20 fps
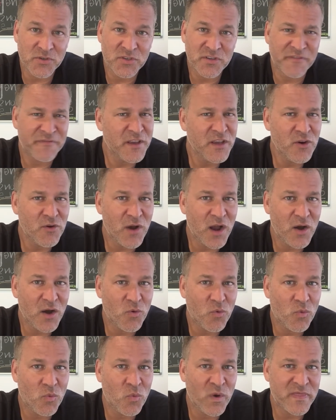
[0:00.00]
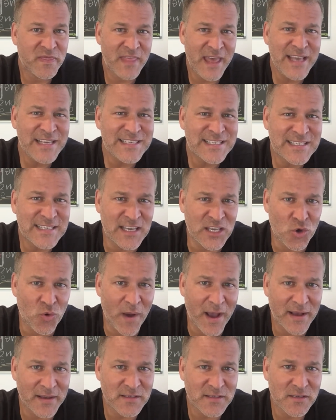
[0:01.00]
to figure out what they see
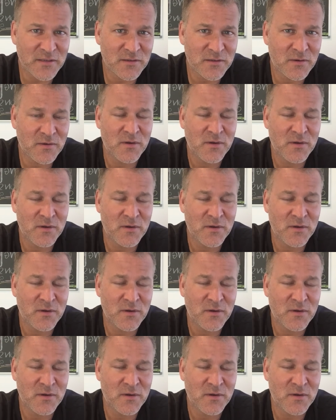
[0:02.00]
you as.